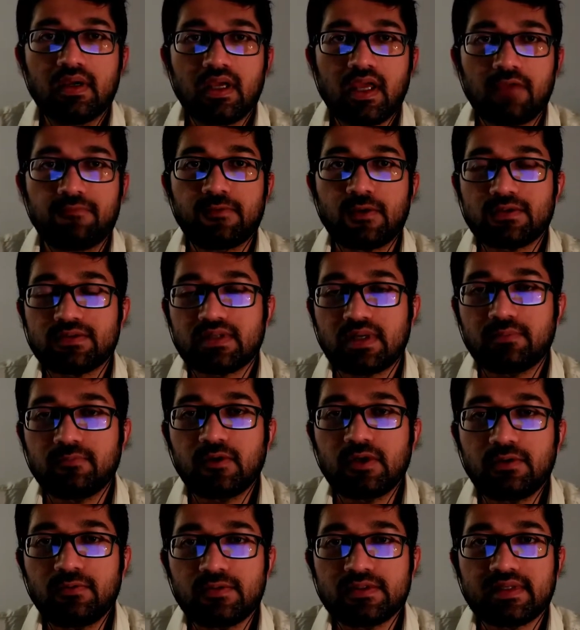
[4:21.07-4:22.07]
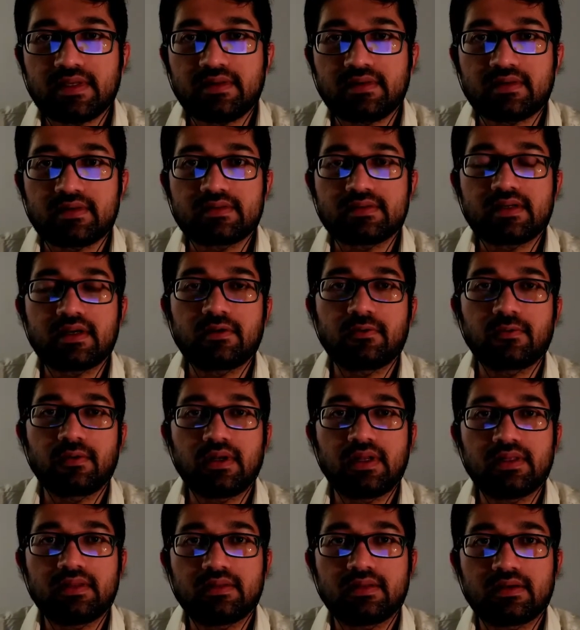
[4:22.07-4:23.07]
If you are someone who is interested
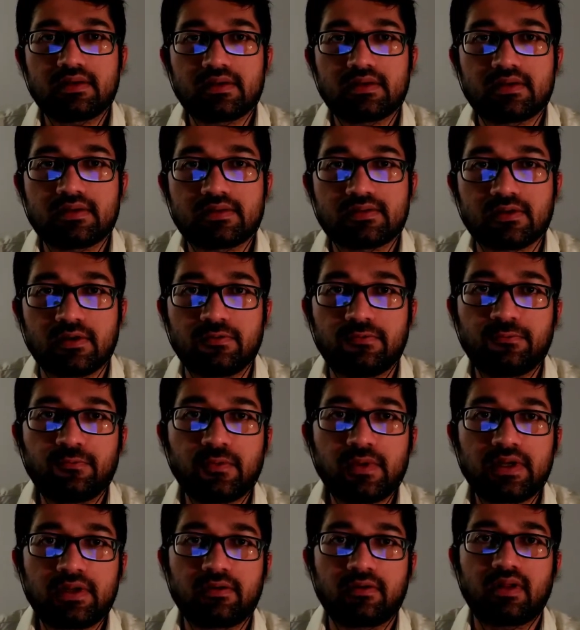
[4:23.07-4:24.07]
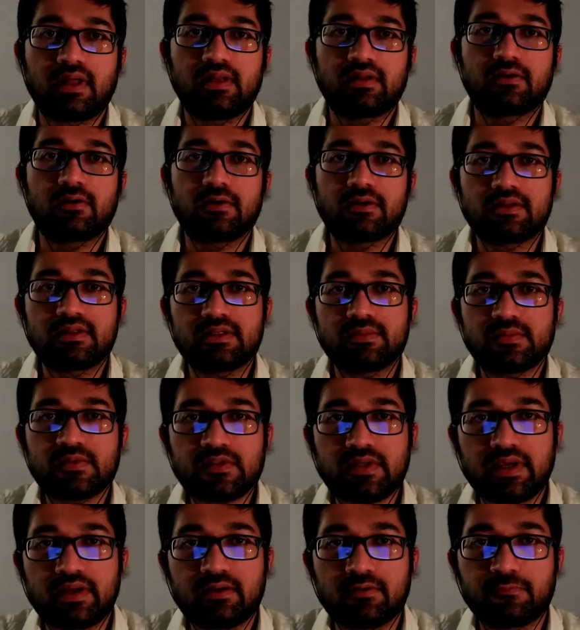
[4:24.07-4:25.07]
only in the software or algorithm
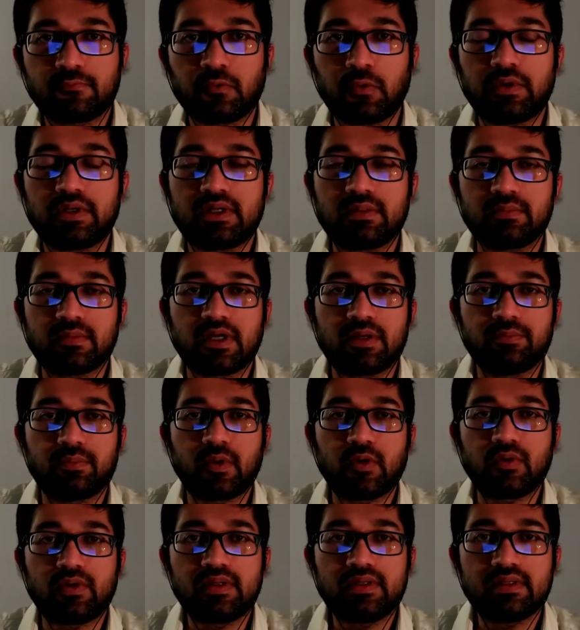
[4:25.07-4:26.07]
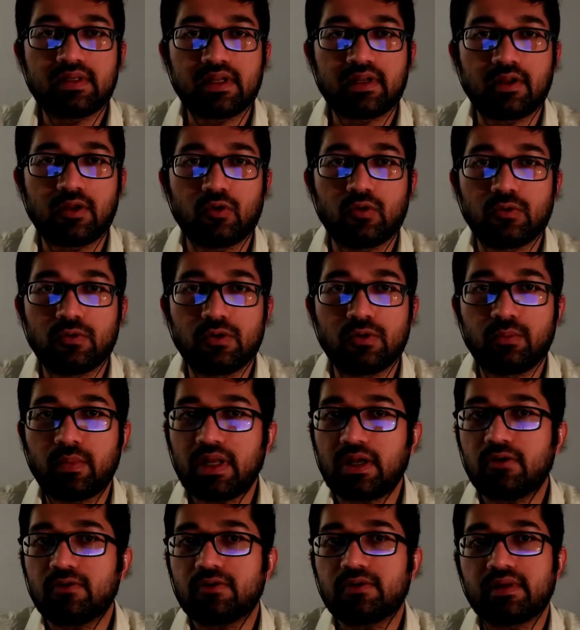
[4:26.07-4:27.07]
side of quantum computing, then you may
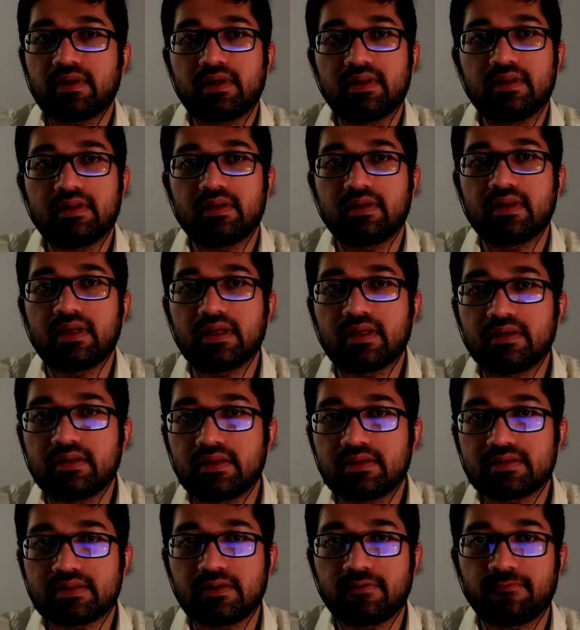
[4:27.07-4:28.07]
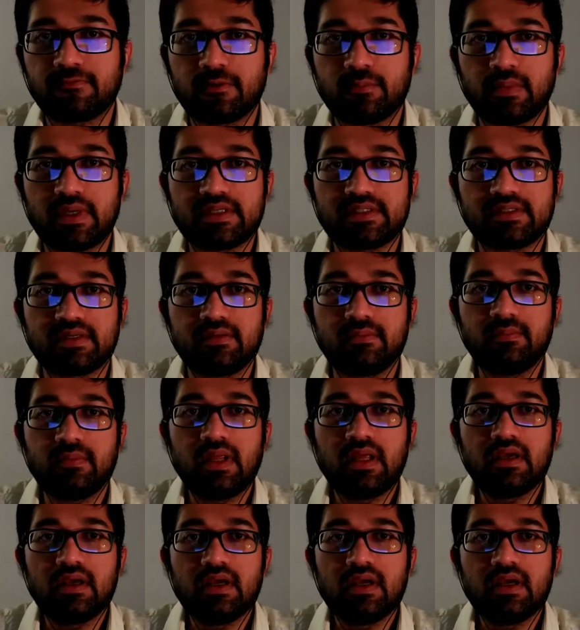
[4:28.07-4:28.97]
not really need this information,